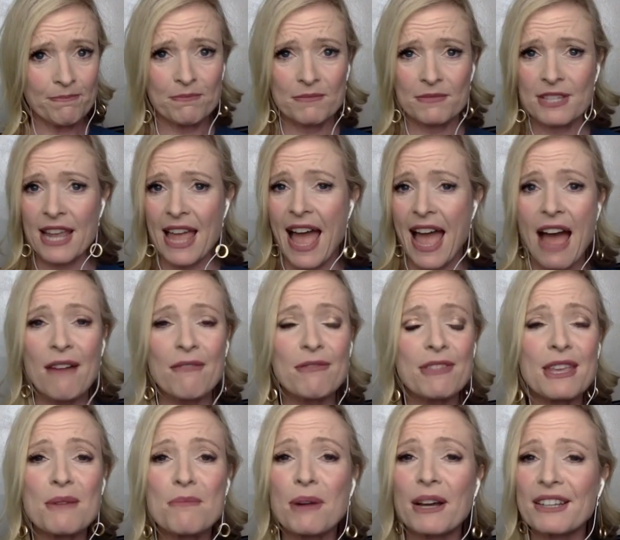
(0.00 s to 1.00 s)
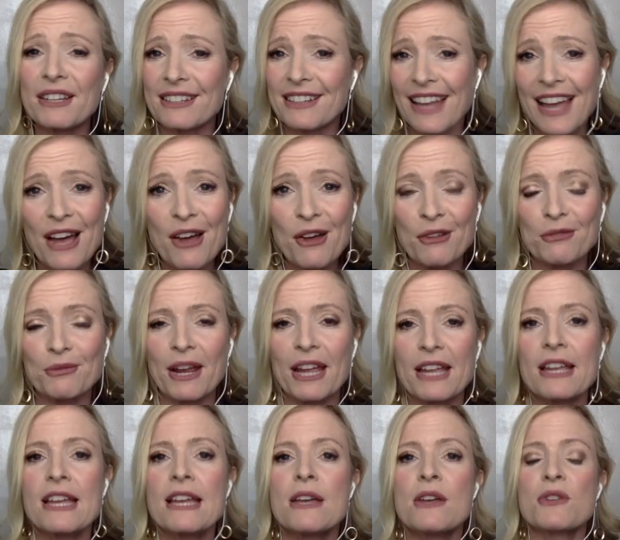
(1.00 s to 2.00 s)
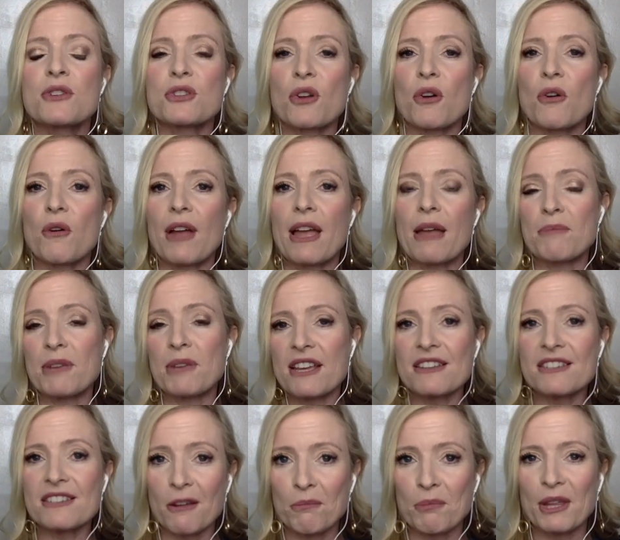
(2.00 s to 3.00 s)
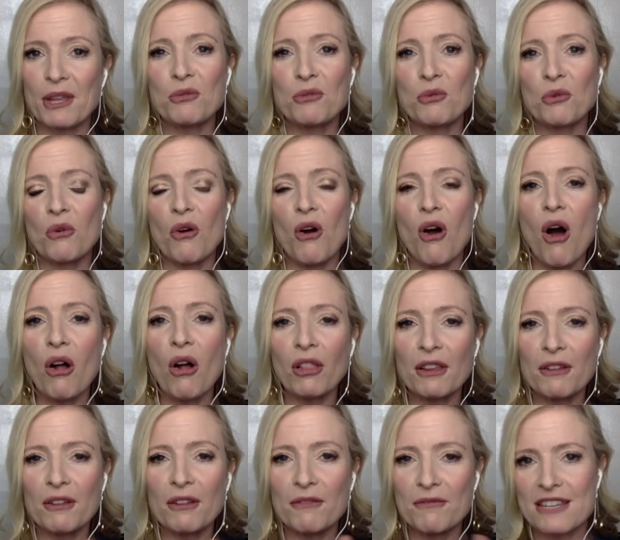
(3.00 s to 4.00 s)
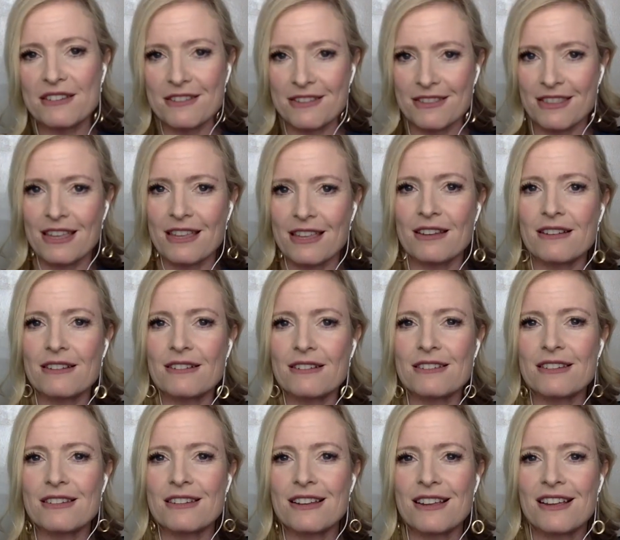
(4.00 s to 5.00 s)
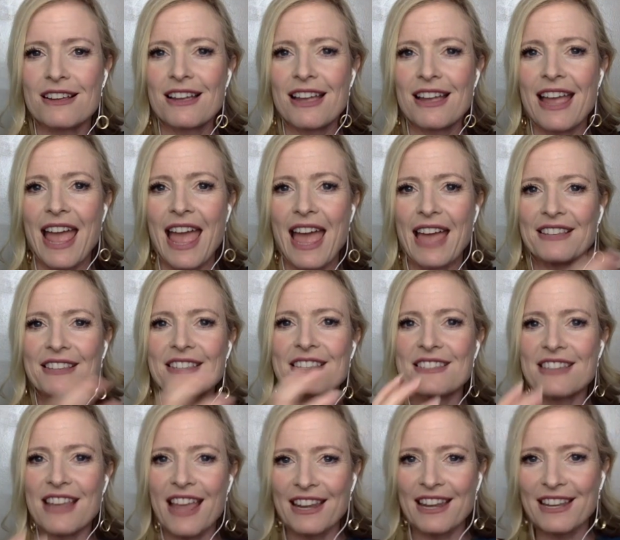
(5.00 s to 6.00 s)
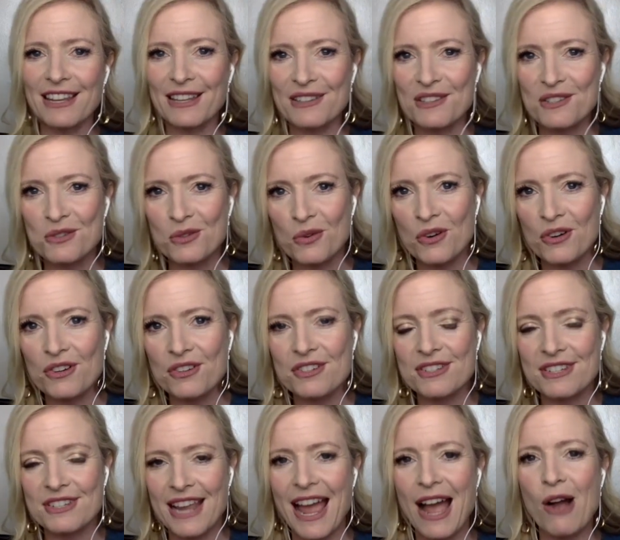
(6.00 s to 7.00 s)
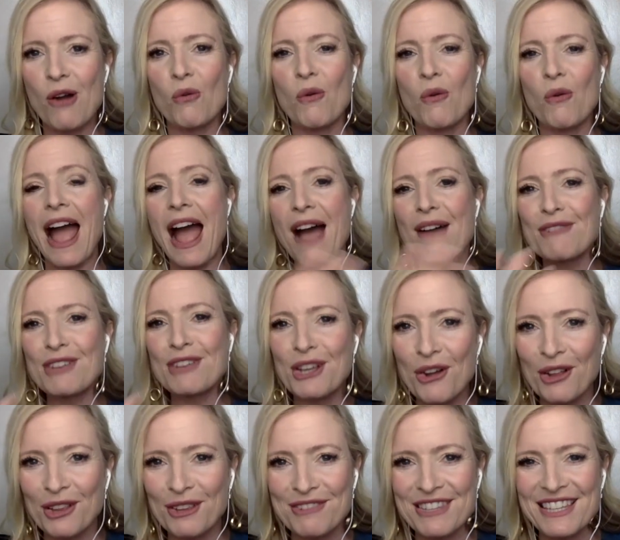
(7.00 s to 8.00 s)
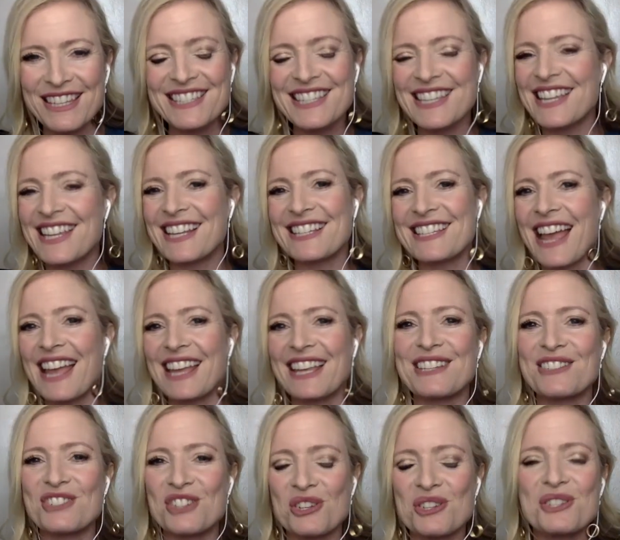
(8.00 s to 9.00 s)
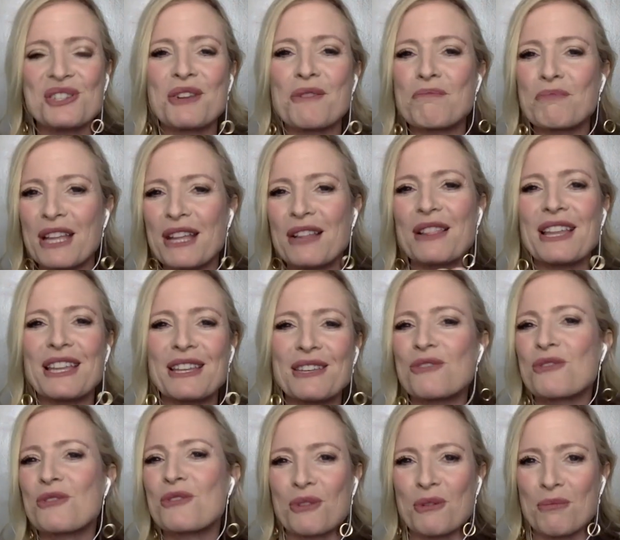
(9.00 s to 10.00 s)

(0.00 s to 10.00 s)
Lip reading: to have the abundant health, right? So, and because I've been through all of these things and standing in source now, having all of these things, I can just simply lead you through the